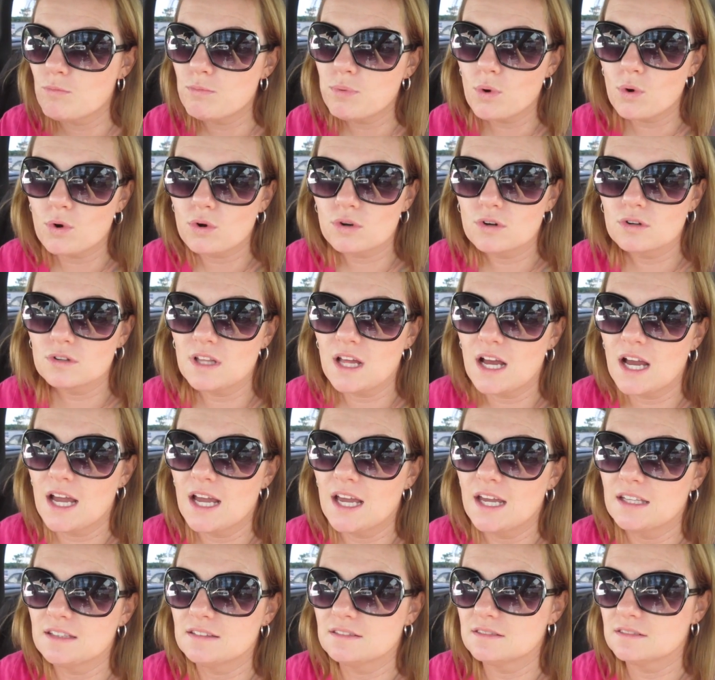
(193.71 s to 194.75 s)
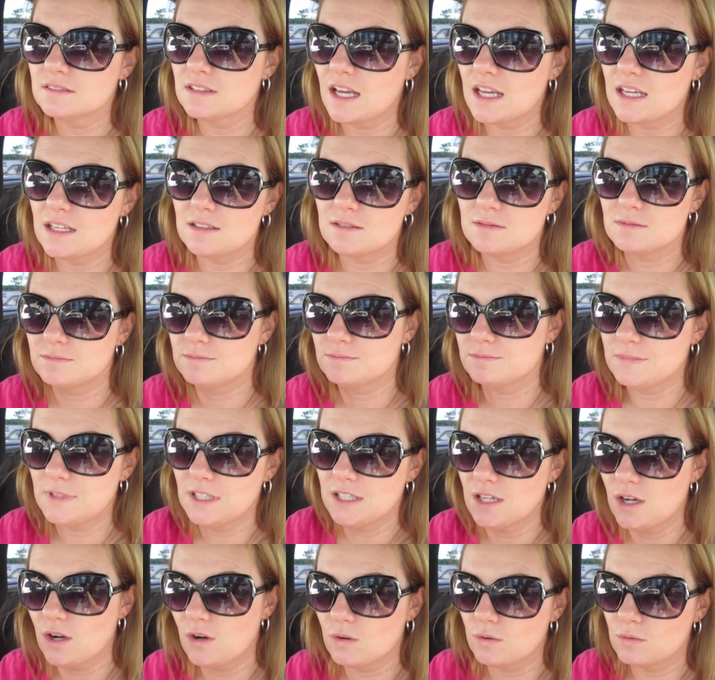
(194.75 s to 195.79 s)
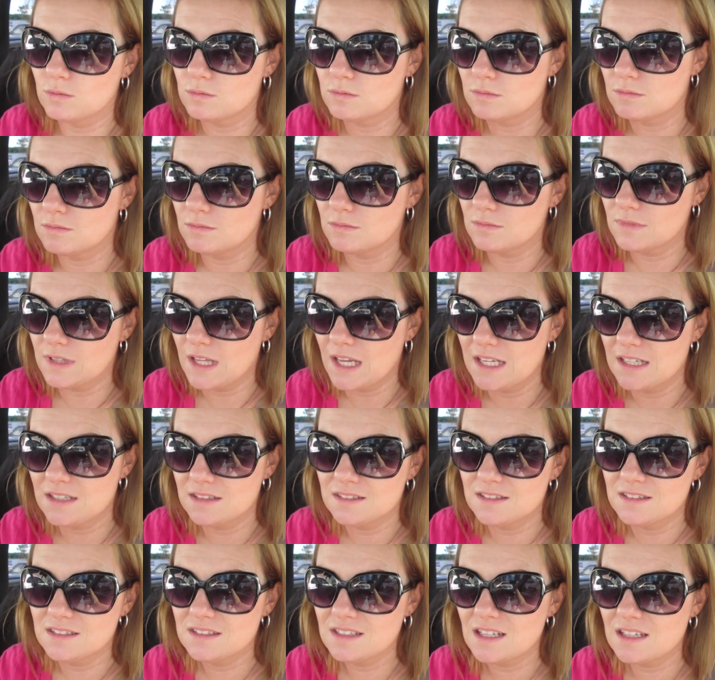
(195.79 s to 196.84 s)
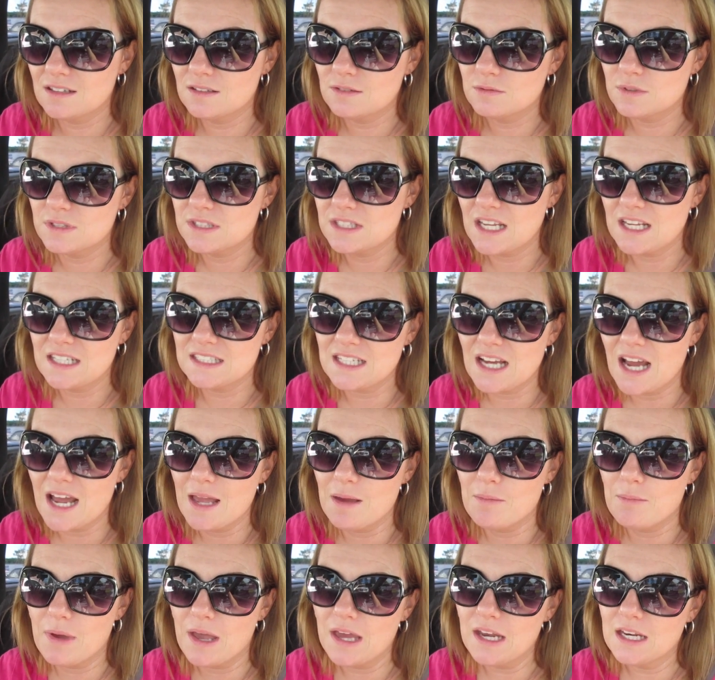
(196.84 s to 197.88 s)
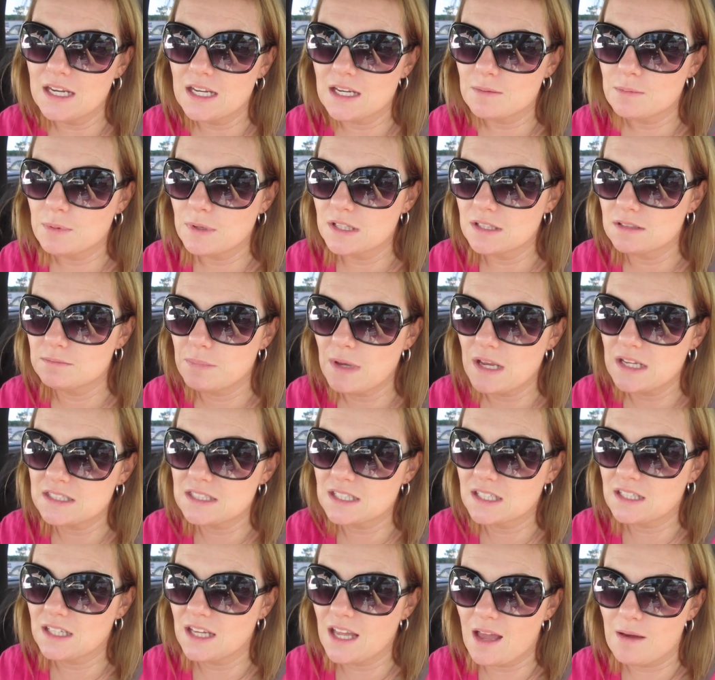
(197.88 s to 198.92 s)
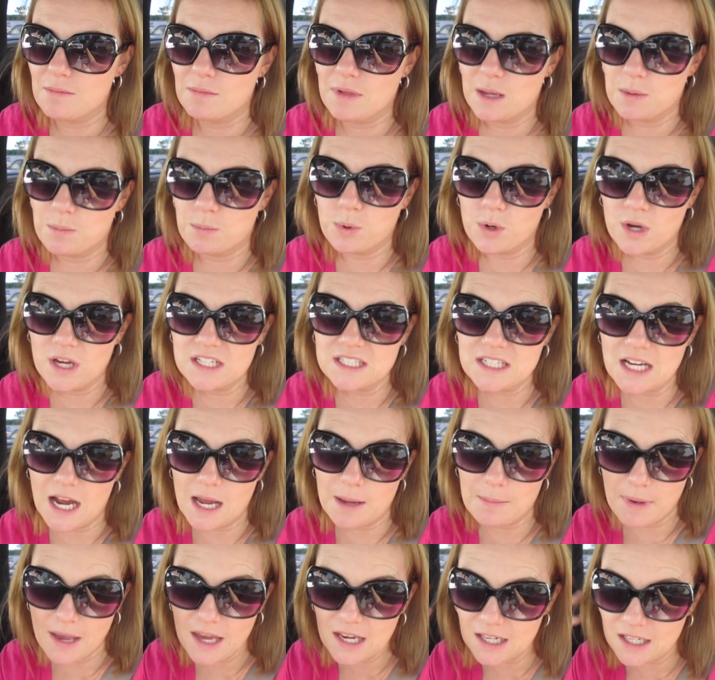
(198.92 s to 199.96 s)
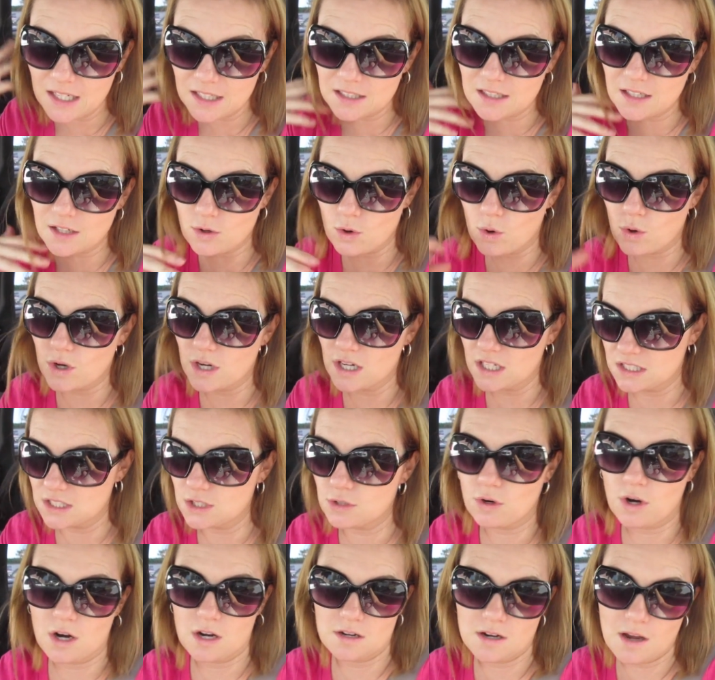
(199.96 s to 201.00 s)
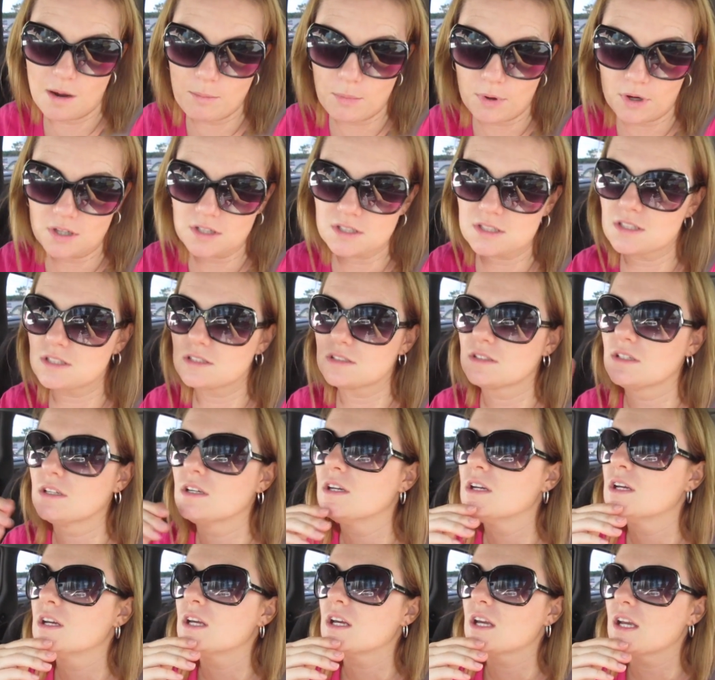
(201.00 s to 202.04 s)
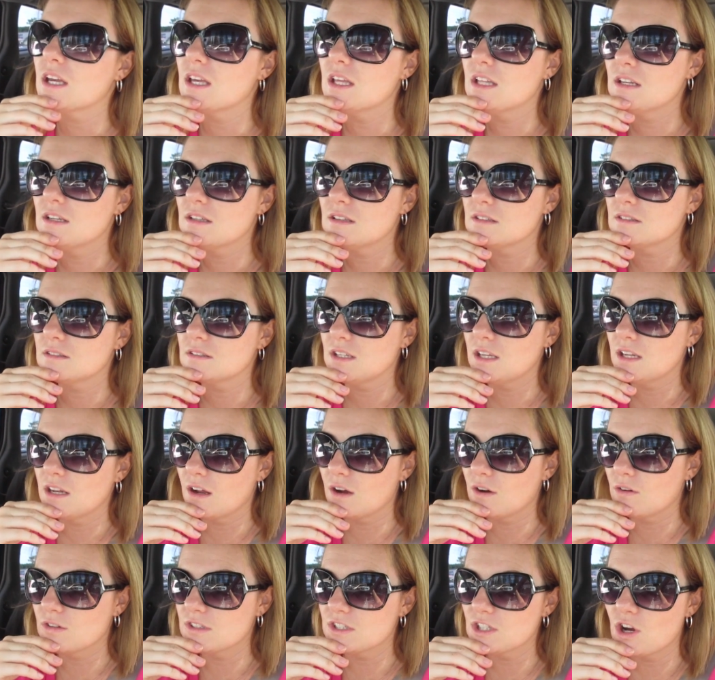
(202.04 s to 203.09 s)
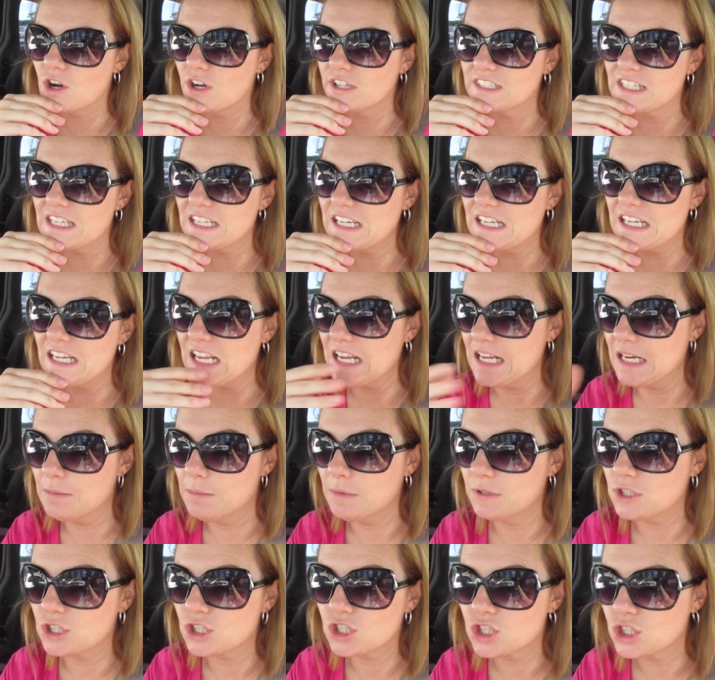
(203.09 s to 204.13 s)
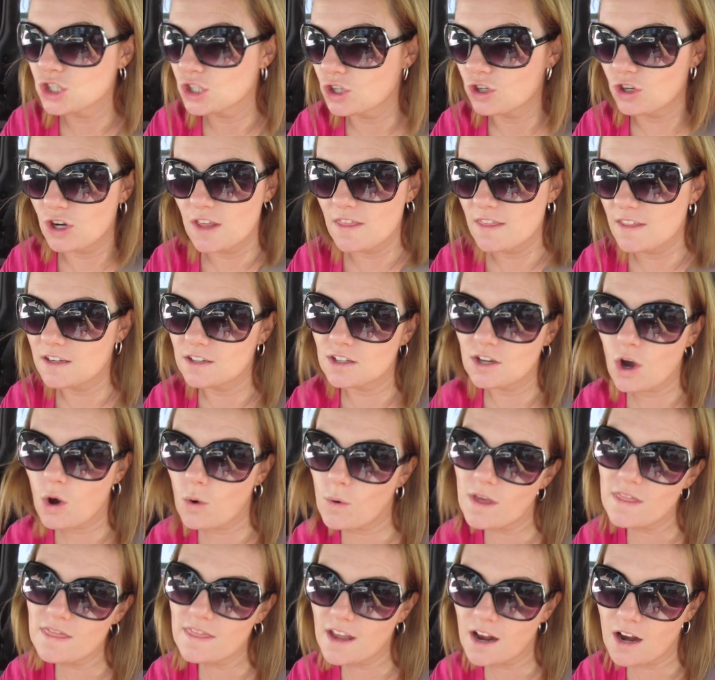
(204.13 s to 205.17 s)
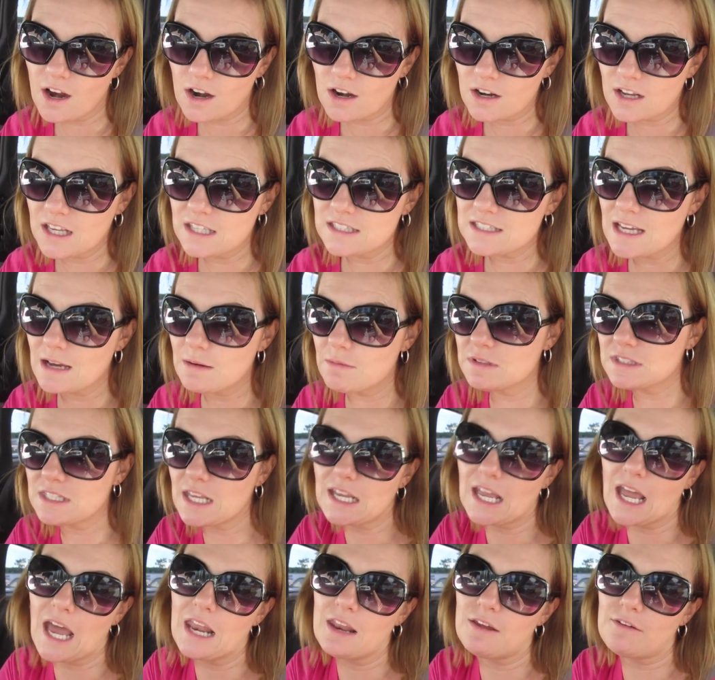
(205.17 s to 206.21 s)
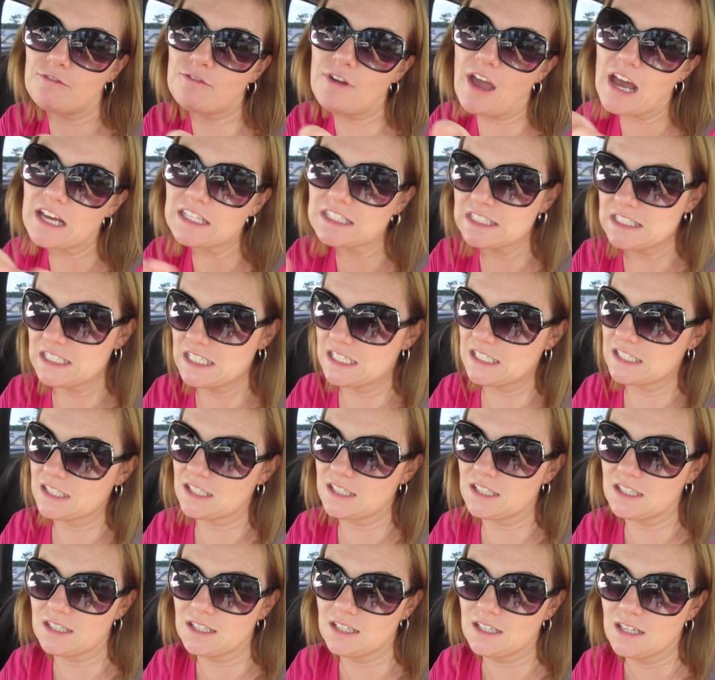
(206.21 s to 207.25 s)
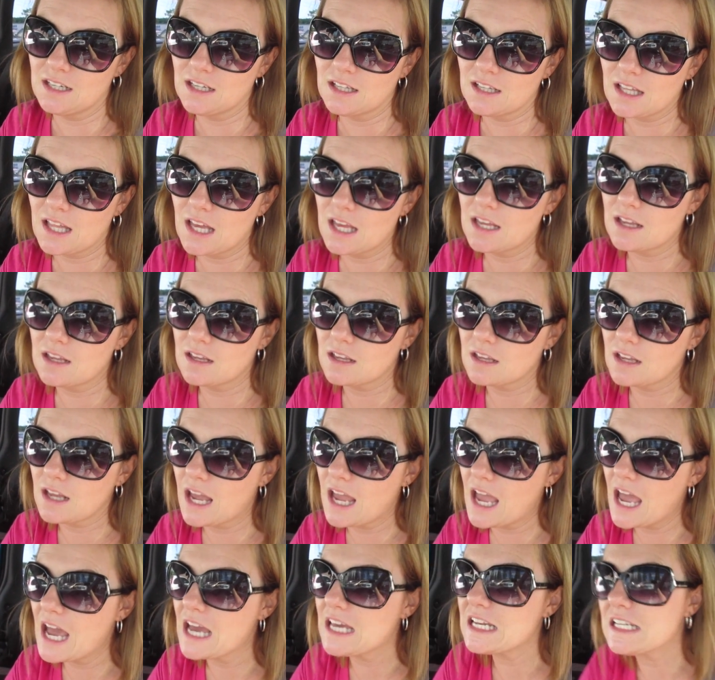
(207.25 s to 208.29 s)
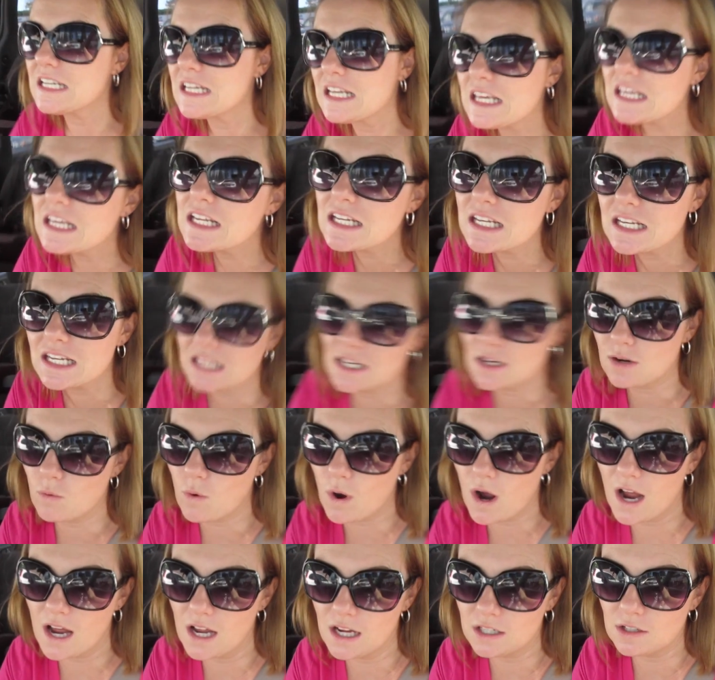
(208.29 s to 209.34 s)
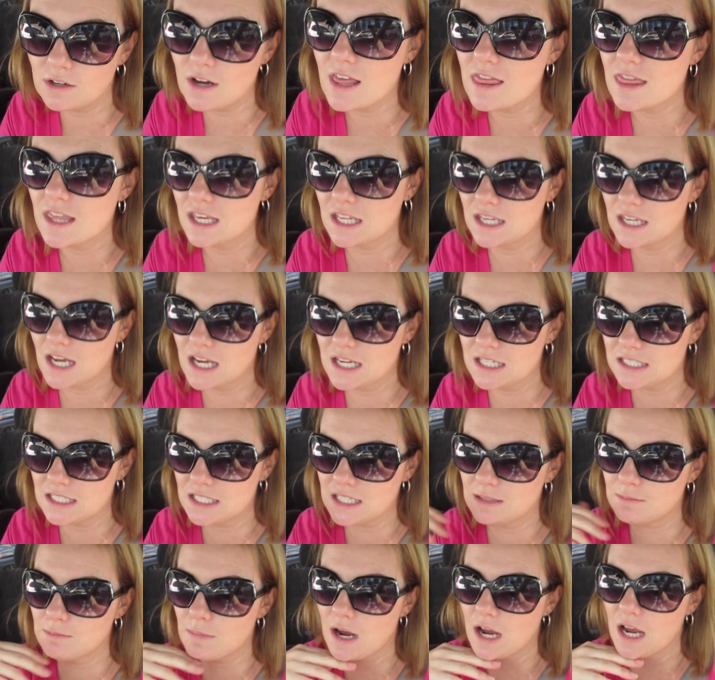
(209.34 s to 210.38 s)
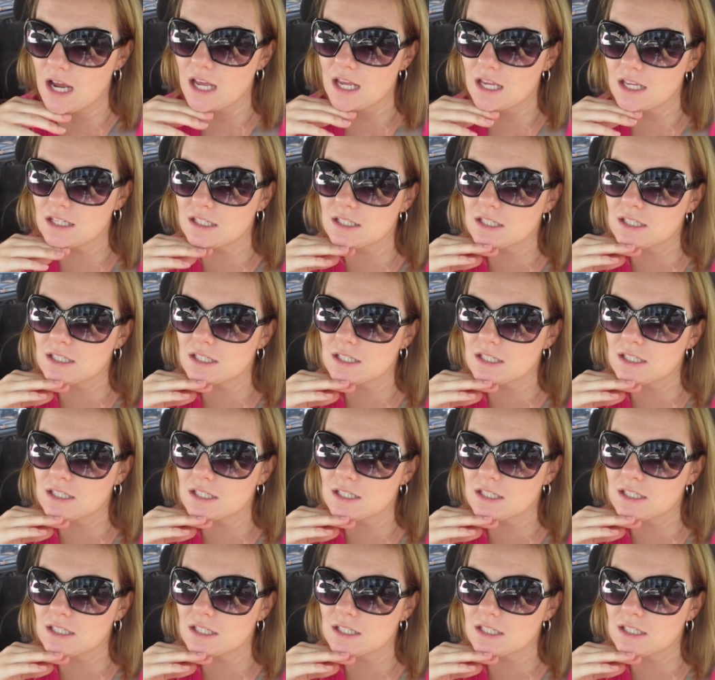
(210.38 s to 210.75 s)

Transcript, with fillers: borderline, like, you know, like I don't want to say diabetic, but basically I'm like pre-diabetic according to her numbers and you know as long as I didn't eat a bunch of sugar and then go in there because that was like out of fasting like I hadn't eaten in a while and then I did my